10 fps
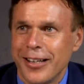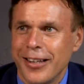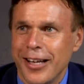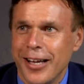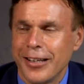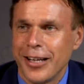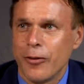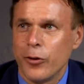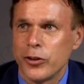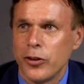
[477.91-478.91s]
that
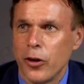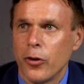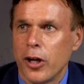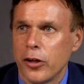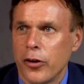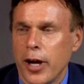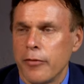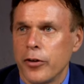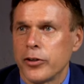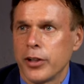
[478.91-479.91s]
it was no longer
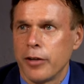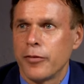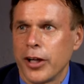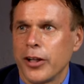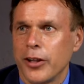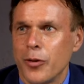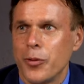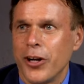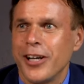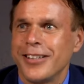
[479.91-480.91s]
adversely affecting their
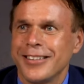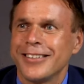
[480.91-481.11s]
brain.